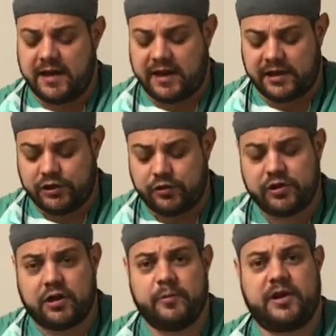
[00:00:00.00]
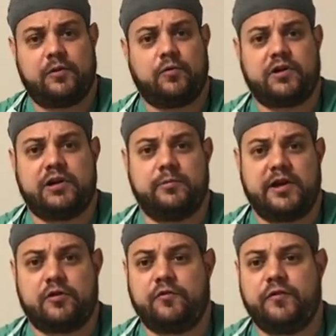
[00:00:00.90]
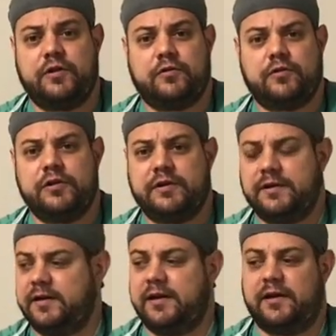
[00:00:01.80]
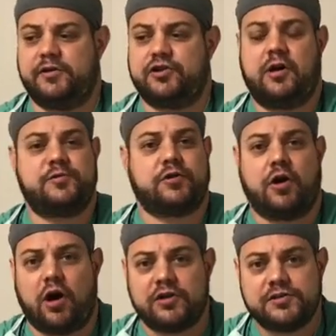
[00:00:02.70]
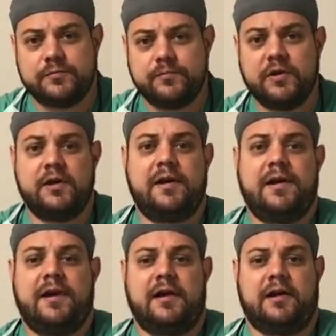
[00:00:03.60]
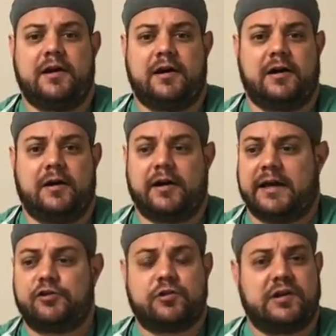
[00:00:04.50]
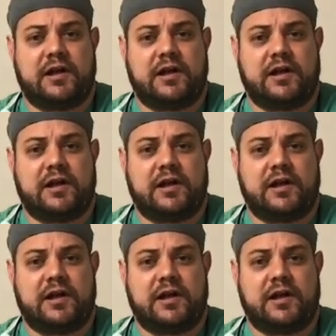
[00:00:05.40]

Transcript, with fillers: and you can come in and work in the medical field. Jobs are awesome. Entry